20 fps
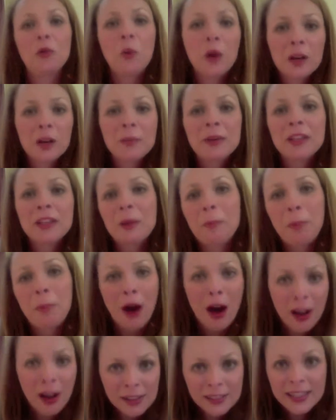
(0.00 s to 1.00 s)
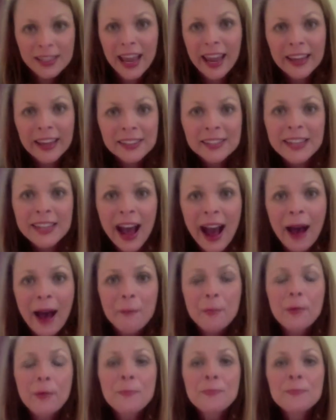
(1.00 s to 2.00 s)
want to be the boss ASAP.
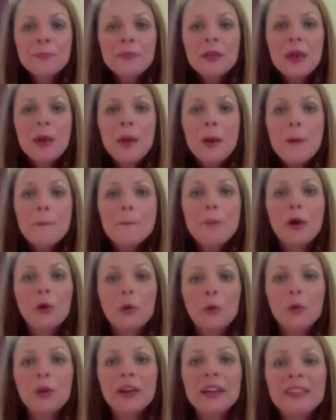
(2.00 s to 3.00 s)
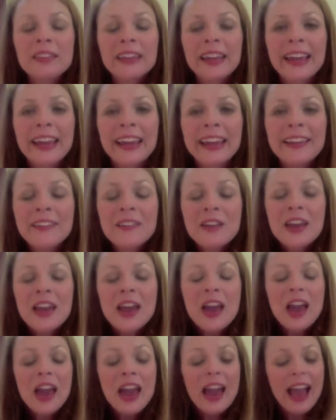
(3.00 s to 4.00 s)
But really,
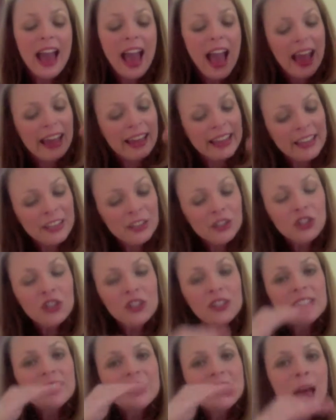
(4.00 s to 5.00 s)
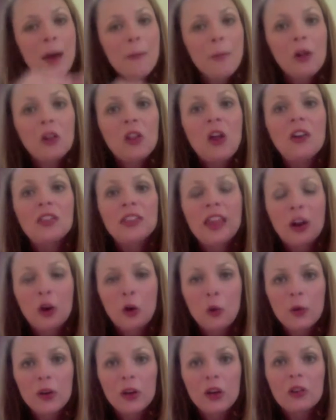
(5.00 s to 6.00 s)
each step along that
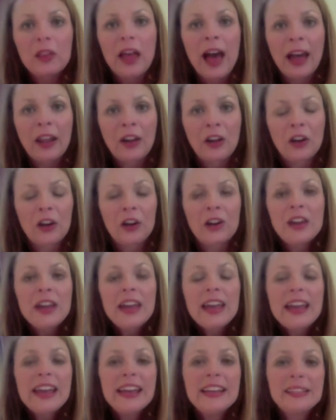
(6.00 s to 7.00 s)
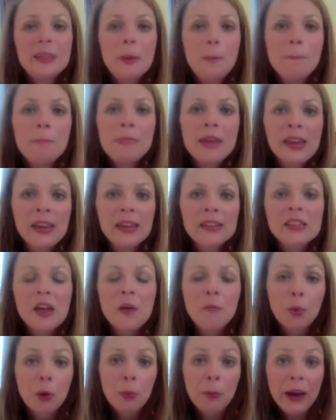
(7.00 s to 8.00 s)
career ladder is a means
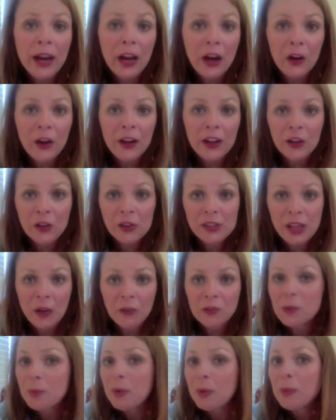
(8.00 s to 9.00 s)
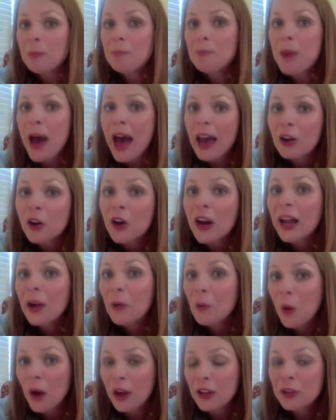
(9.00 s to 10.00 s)
of preparing yourself to be better
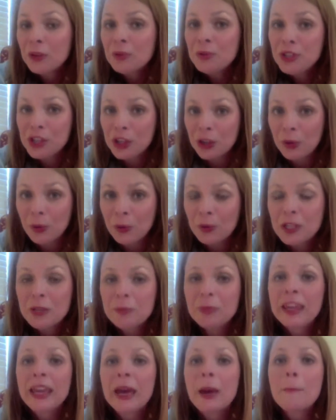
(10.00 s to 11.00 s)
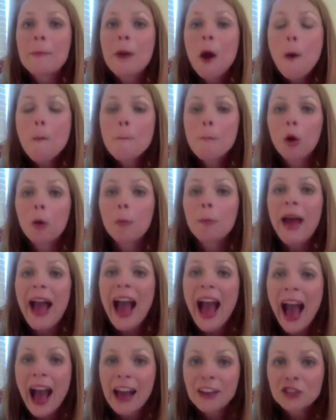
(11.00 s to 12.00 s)
at what you do, to get more
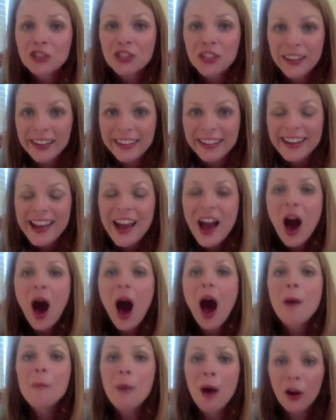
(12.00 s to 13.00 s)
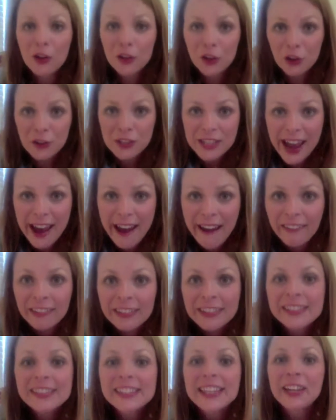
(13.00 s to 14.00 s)
passionate about your
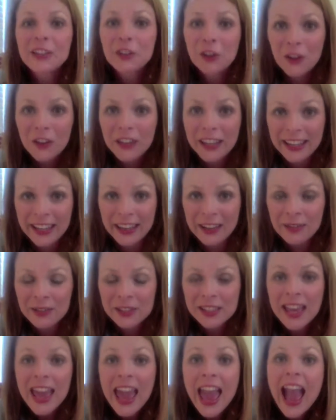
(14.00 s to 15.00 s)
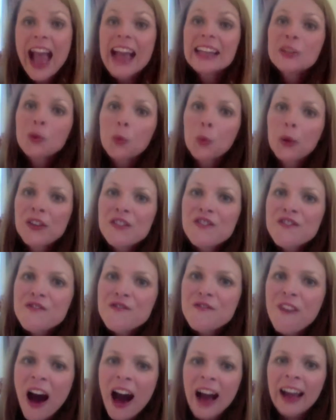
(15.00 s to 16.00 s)
talents and your gifts, and to
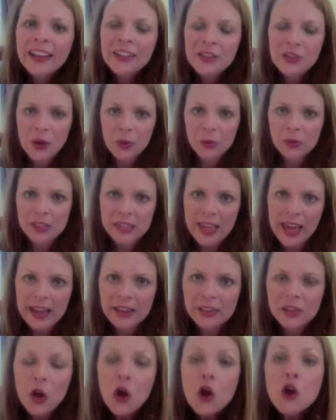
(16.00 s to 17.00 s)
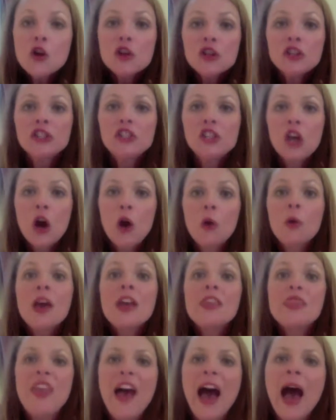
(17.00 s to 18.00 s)
refine those things. So
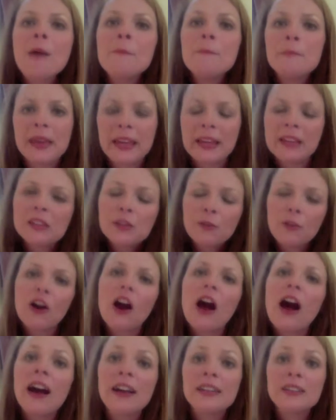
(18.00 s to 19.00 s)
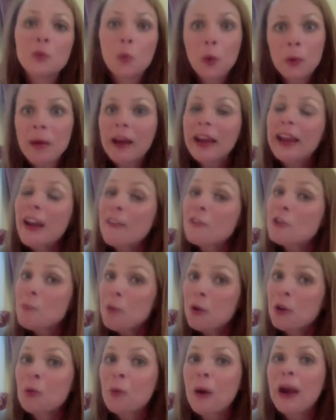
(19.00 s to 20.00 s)
that means for us, we might have to
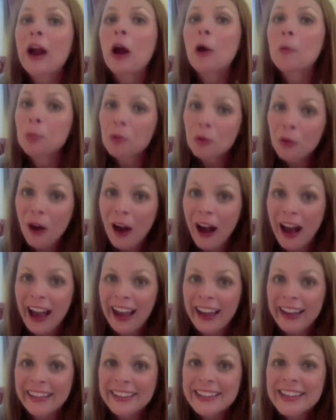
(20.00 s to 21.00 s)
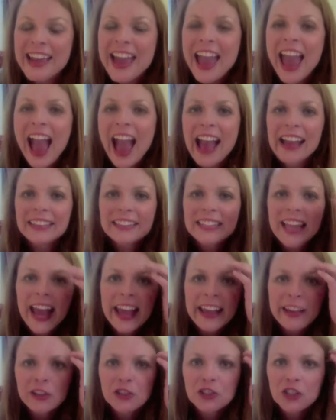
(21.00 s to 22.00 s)
put away our pride and
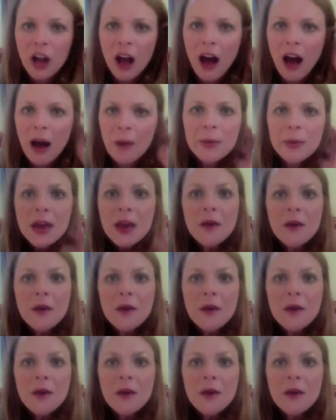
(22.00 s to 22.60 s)
take a job